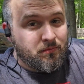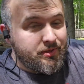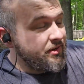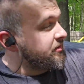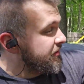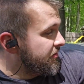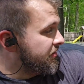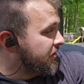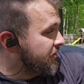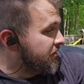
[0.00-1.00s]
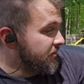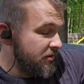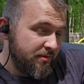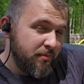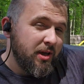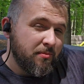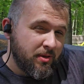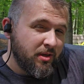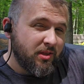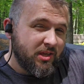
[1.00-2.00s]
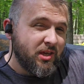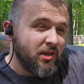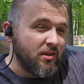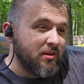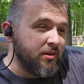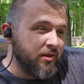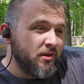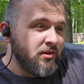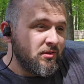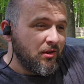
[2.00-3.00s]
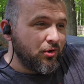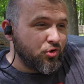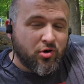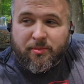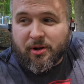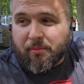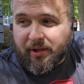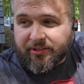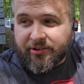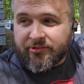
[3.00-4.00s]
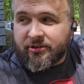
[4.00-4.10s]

This might be the key to a little trimming up like this.